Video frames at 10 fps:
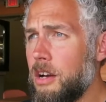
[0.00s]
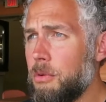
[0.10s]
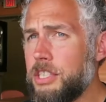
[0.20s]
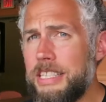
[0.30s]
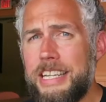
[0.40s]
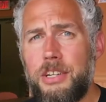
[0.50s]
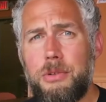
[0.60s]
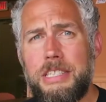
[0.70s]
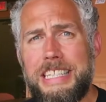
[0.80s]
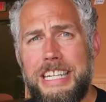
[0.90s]
what you need to do
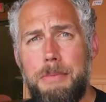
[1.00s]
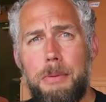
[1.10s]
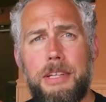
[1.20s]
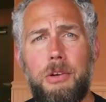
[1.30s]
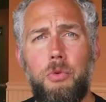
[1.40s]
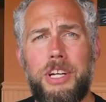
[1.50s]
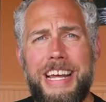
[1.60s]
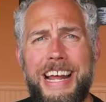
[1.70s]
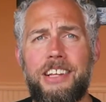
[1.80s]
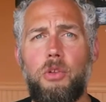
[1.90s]
is you need to be able to
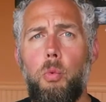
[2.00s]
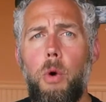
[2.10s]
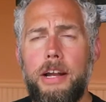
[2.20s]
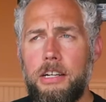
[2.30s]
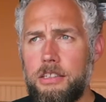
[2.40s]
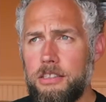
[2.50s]
connect the wires.